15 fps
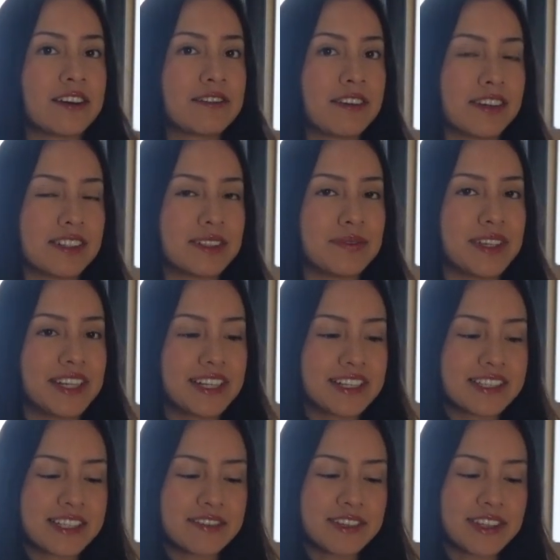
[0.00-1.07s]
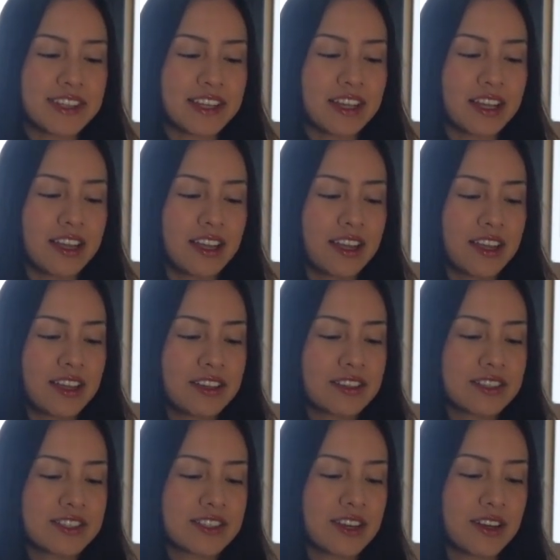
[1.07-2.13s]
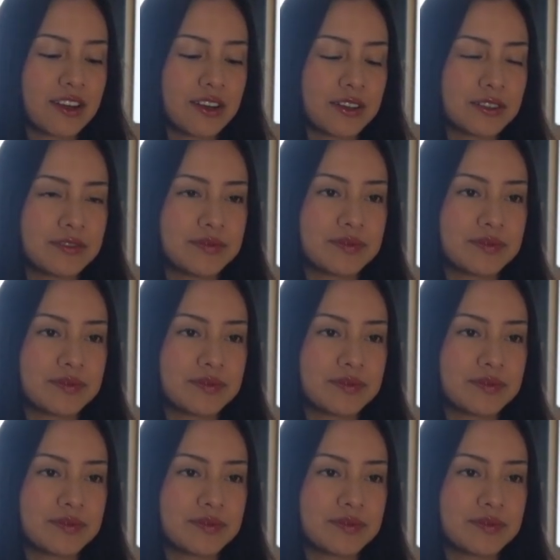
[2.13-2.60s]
all the meetings and everything. So